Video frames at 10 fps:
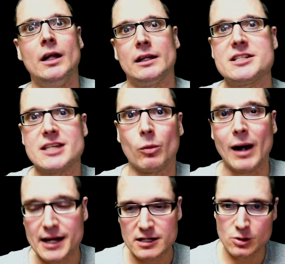Let's get
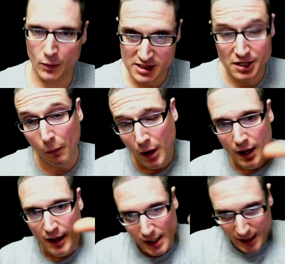right into it. So,
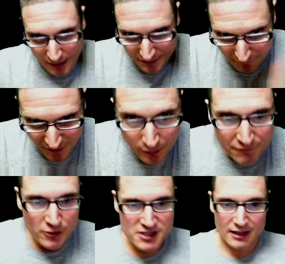the very
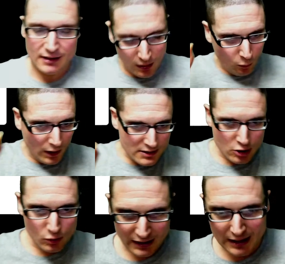first thing that I want
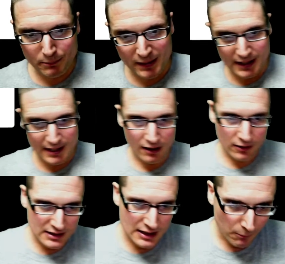to keep in, and I already did a